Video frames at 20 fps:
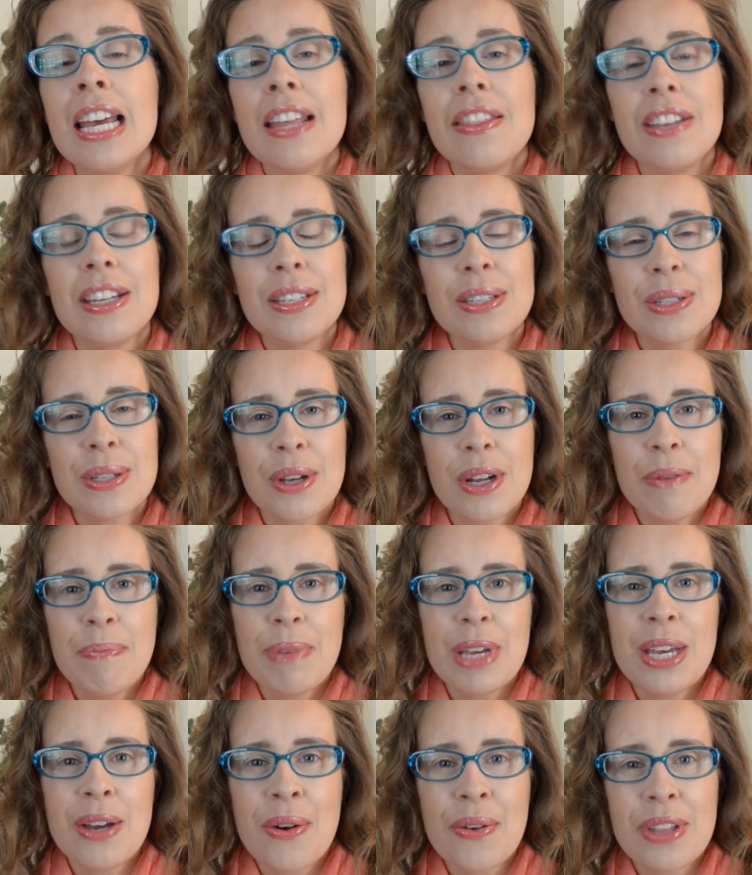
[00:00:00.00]
this is going to
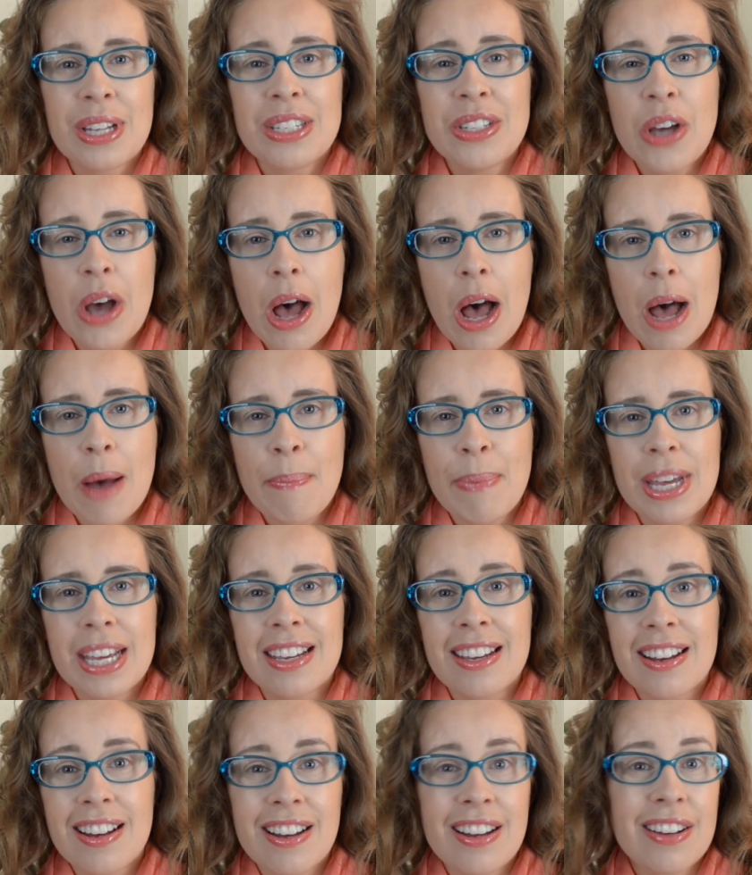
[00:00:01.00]
be on the
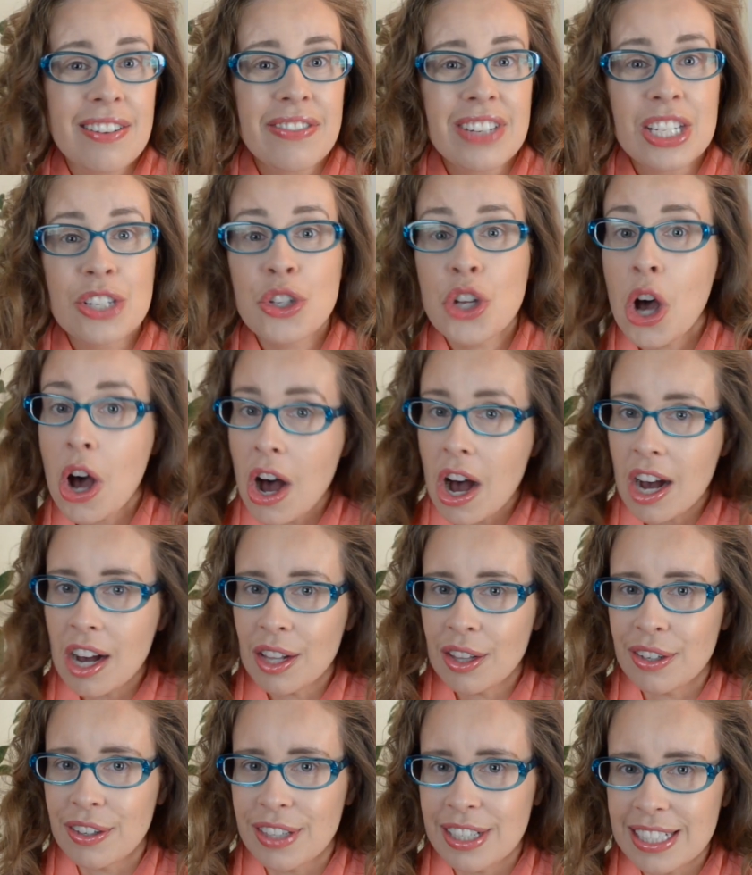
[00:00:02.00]
topic of
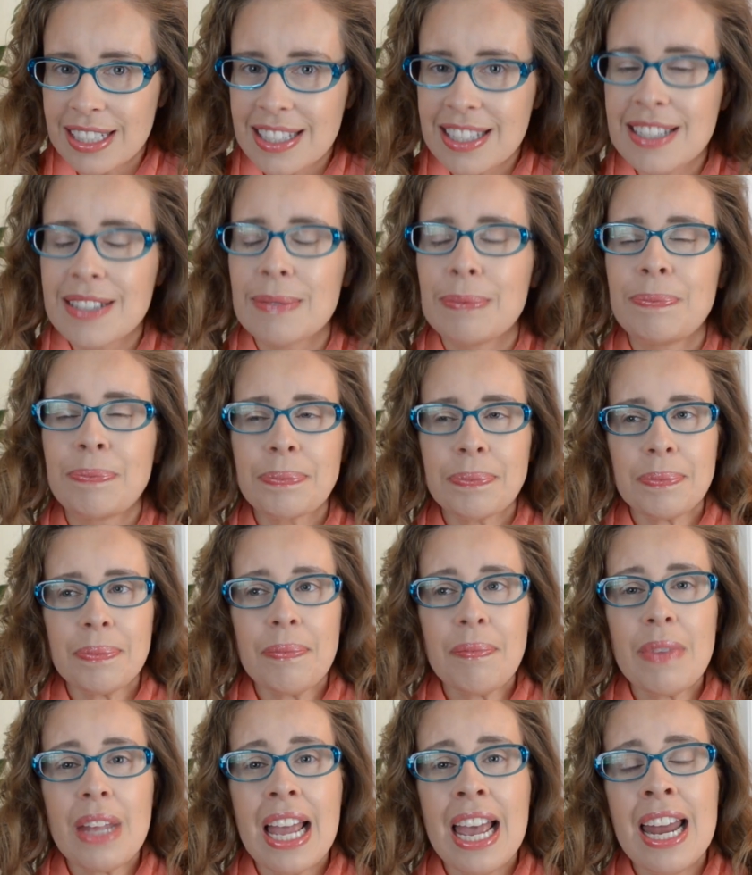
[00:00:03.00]
tolerance
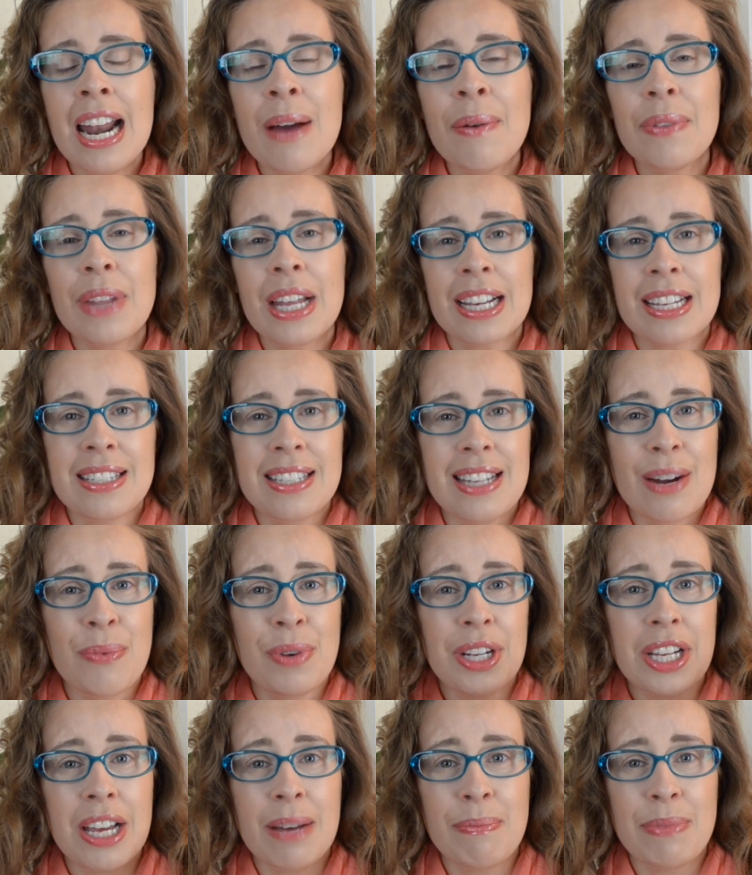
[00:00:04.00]
and I, like I I
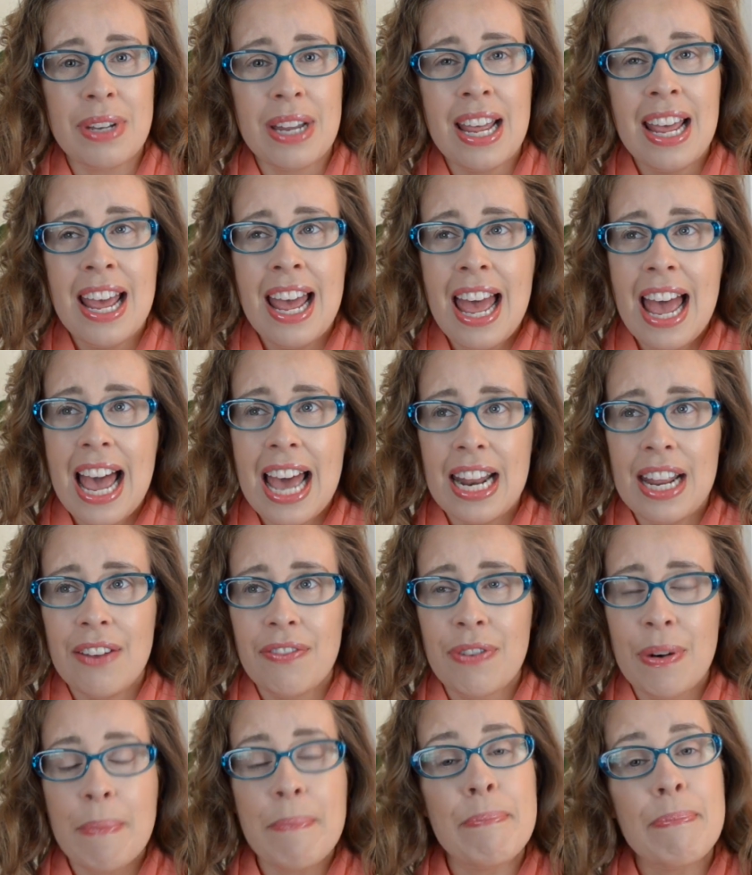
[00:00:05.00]
want to come at it
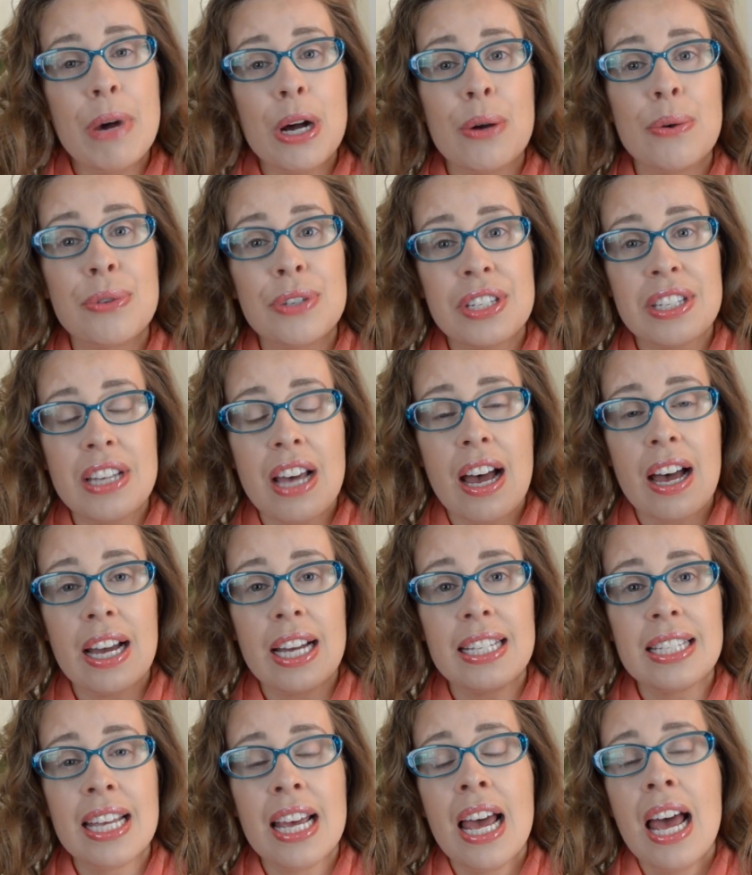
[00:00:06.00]
from both
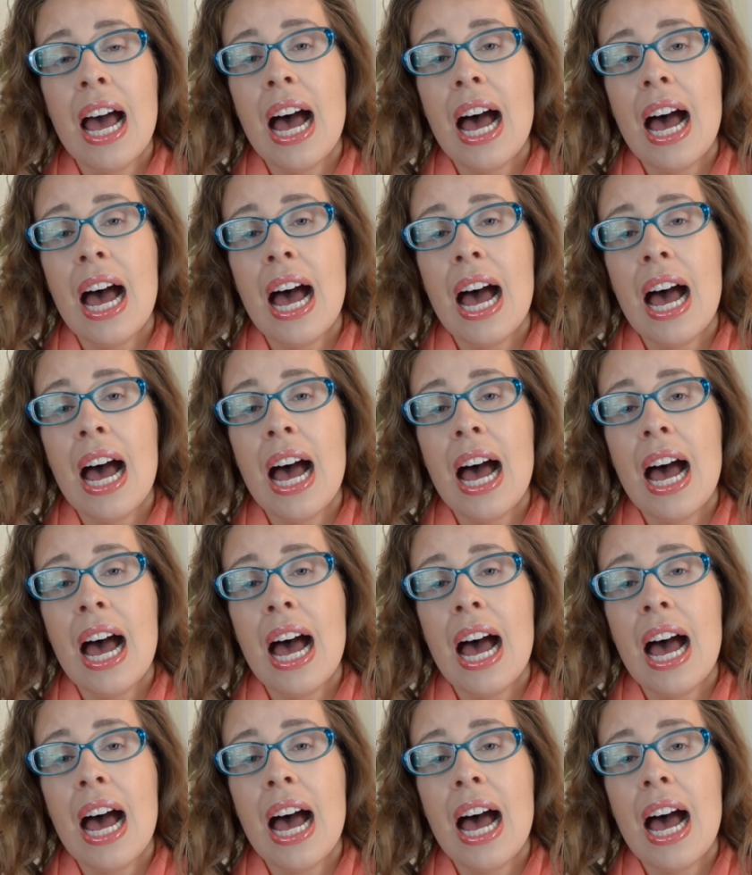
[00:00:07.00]
sides.